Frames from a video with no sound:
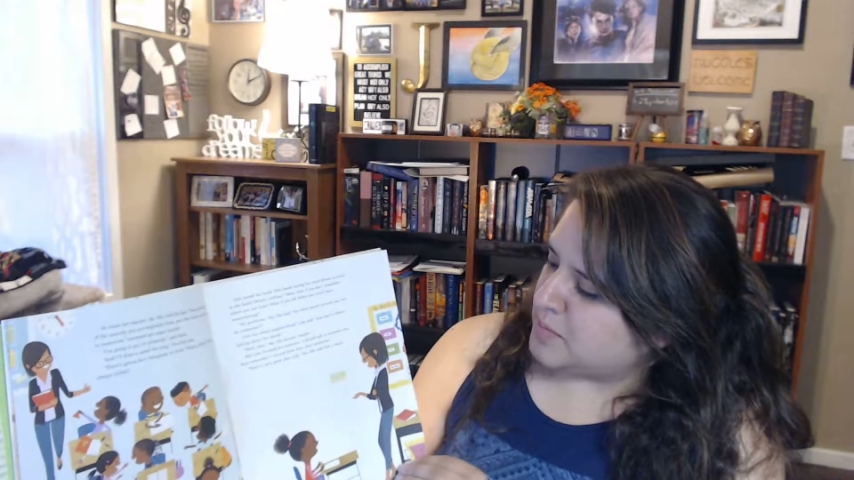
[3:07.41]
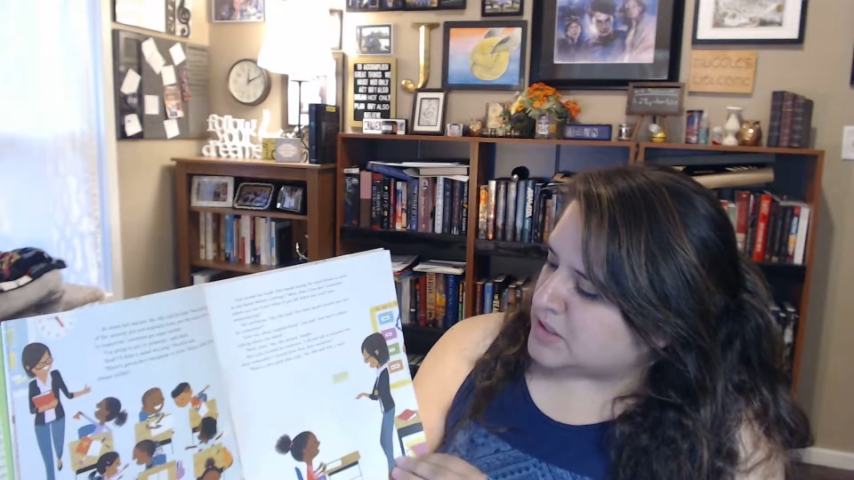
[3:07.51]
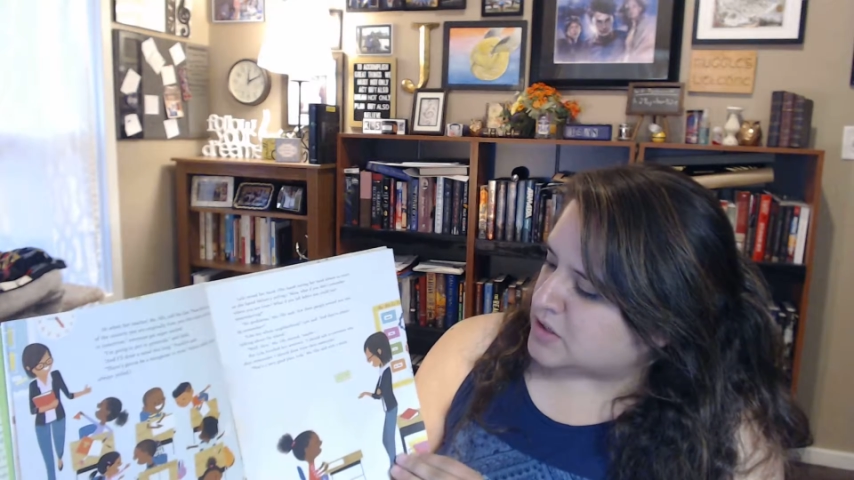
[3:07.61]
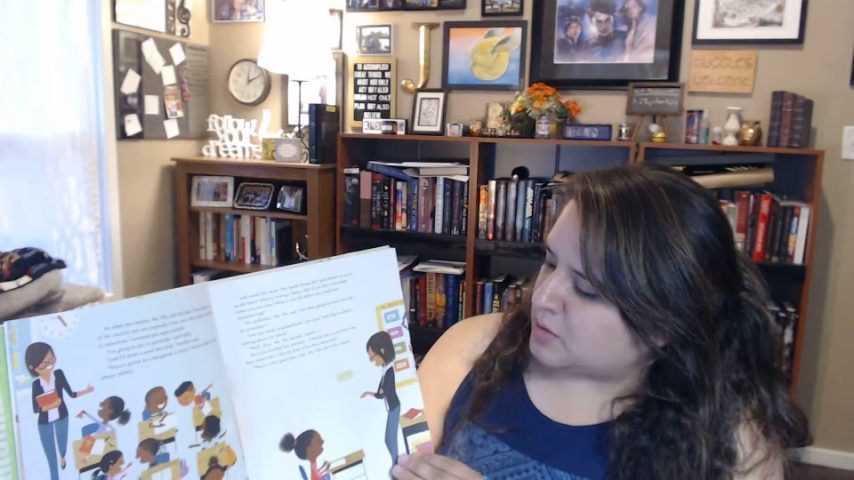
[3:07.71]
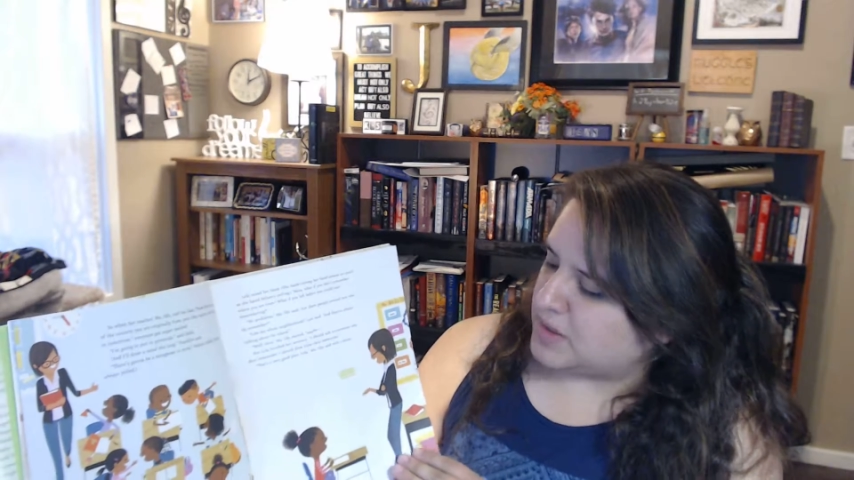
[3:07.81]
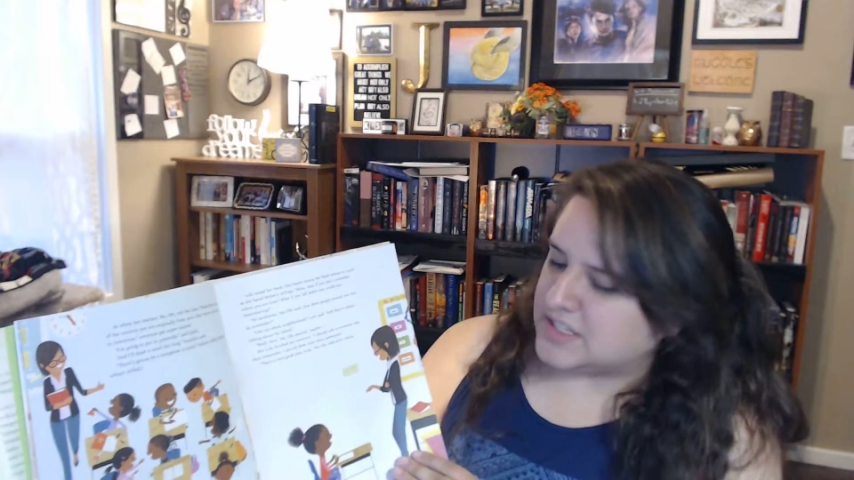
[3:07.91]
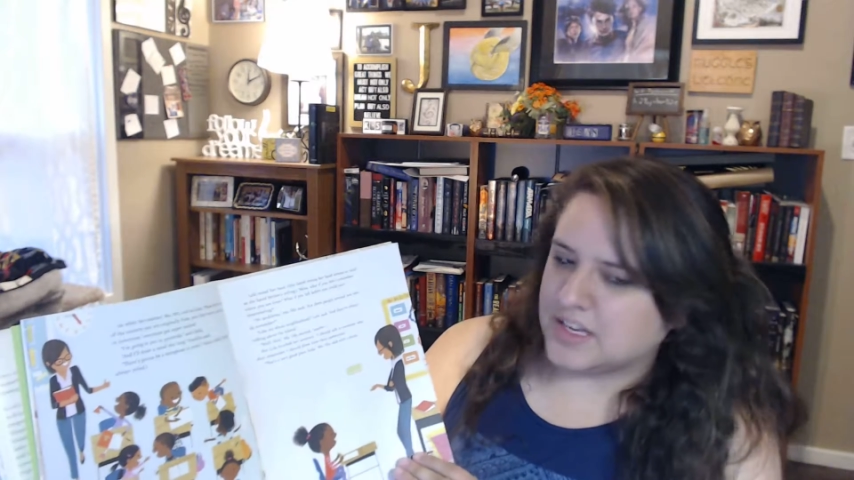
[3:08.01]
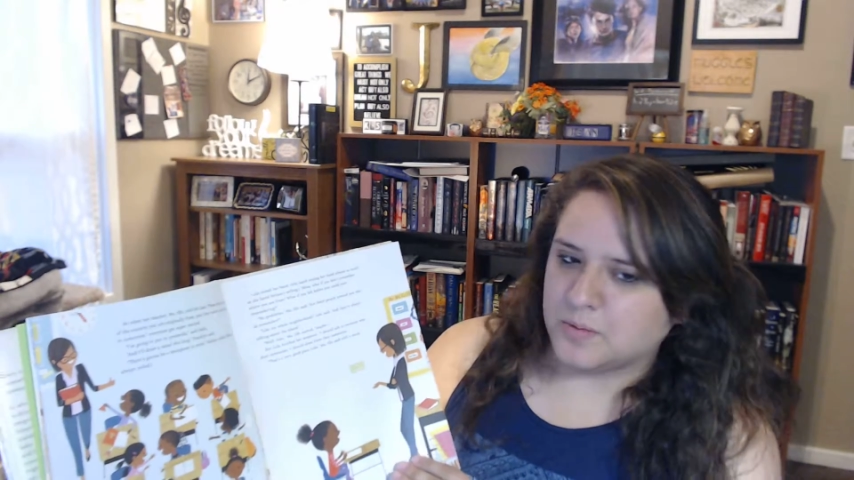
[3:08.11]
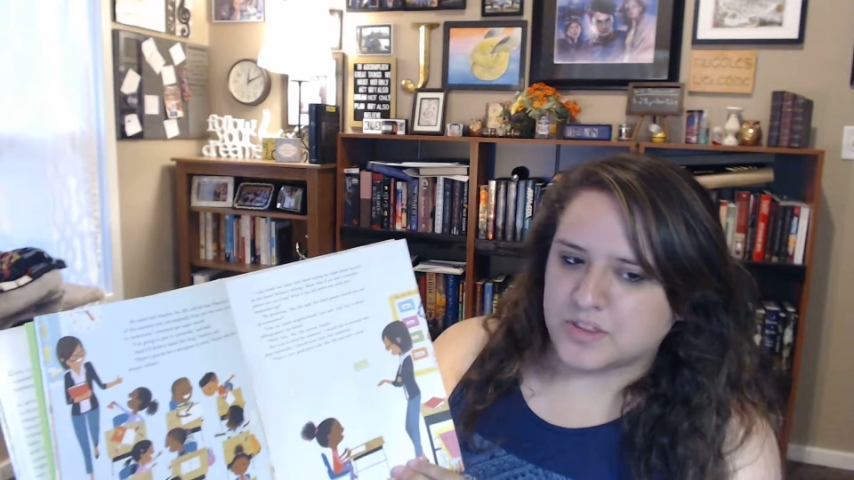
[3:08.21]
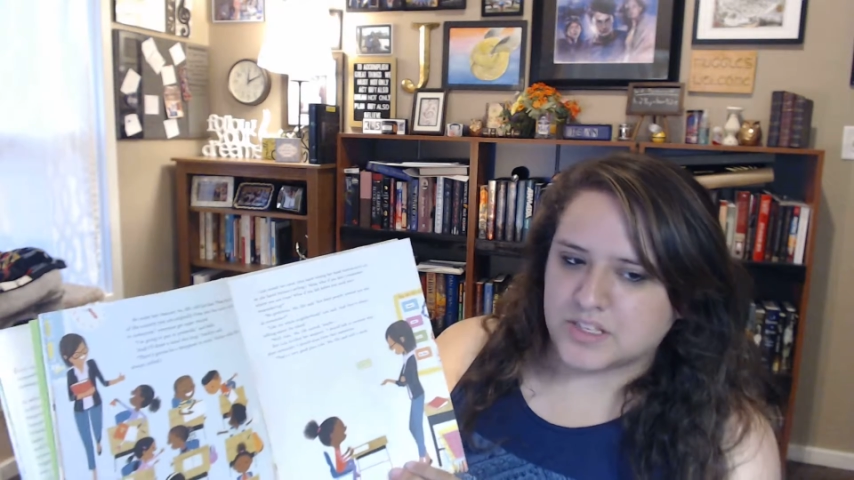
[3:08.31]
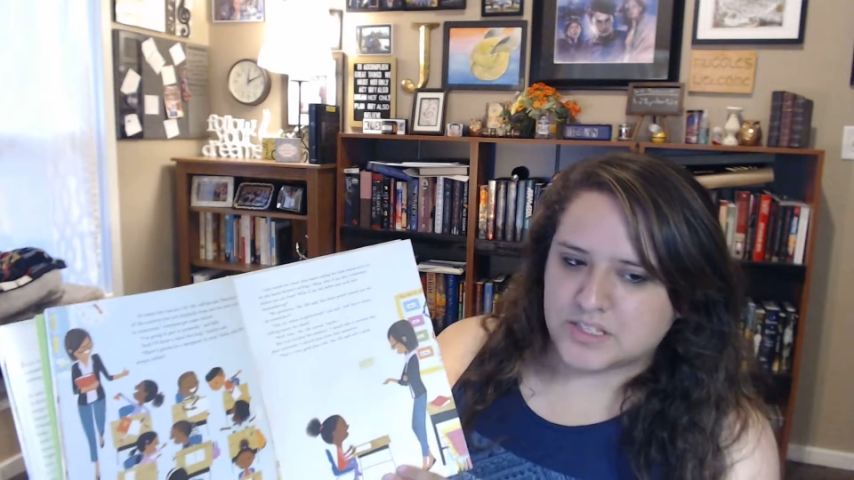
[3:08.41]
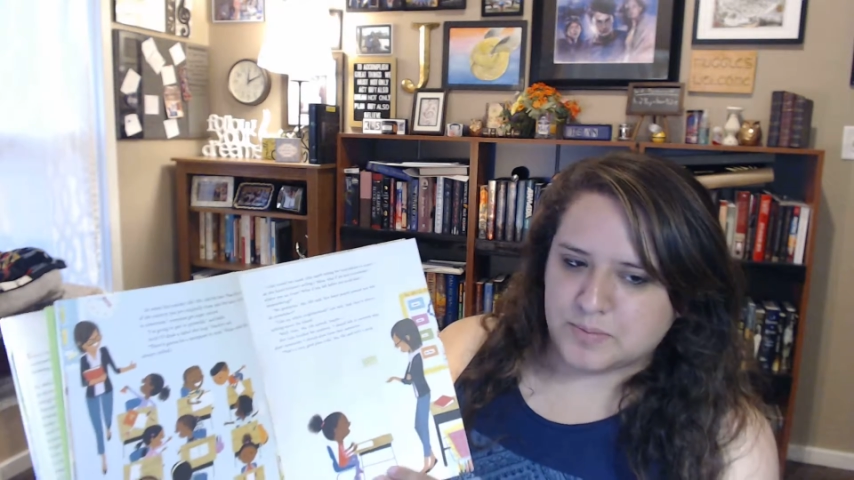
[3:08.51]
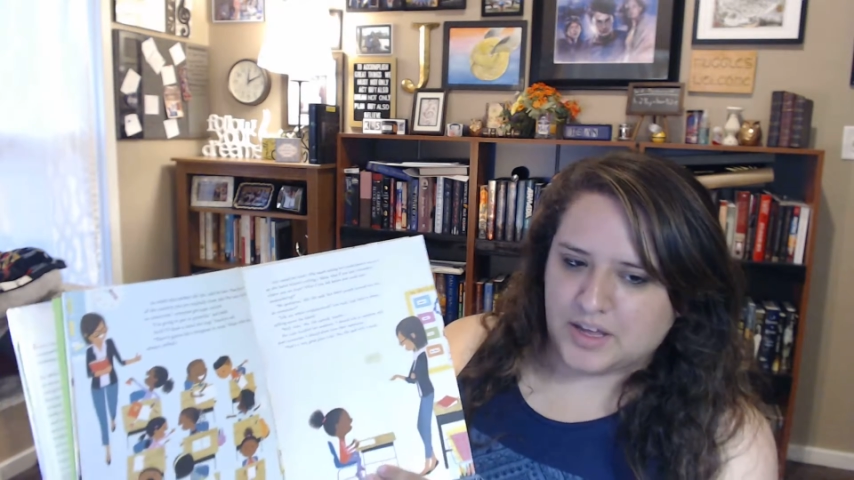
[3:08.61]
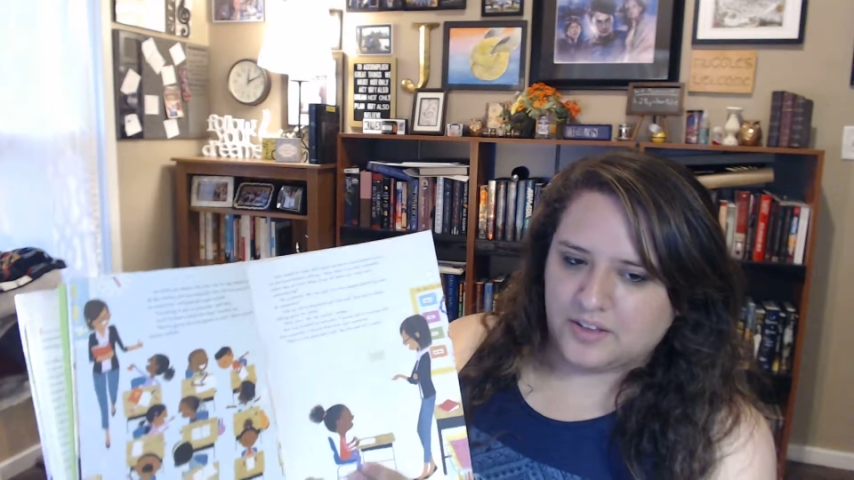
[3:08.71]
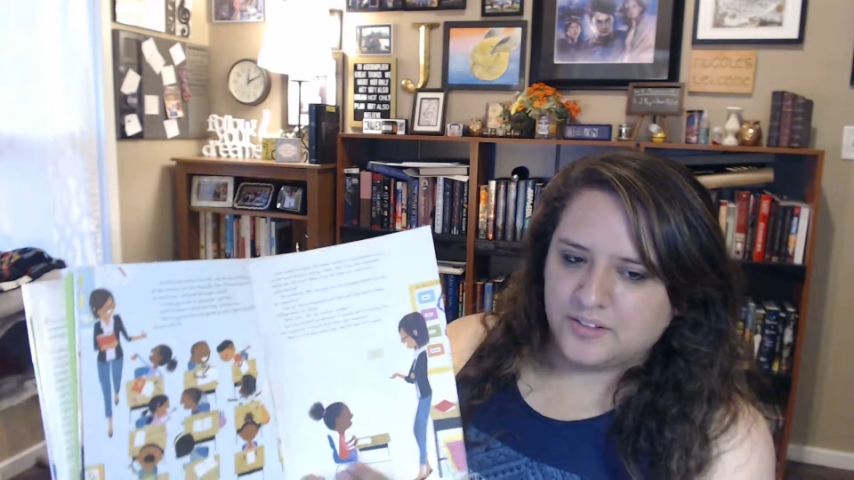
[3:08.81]
Miss Obi said with a
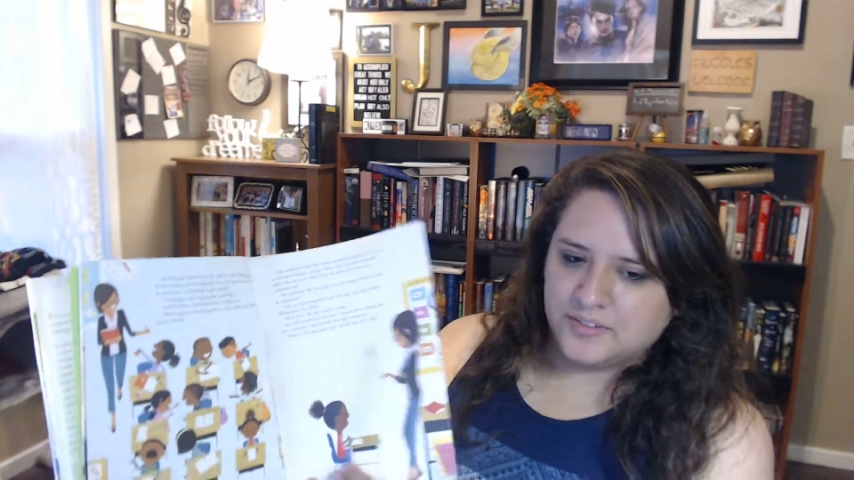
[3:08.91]
smile.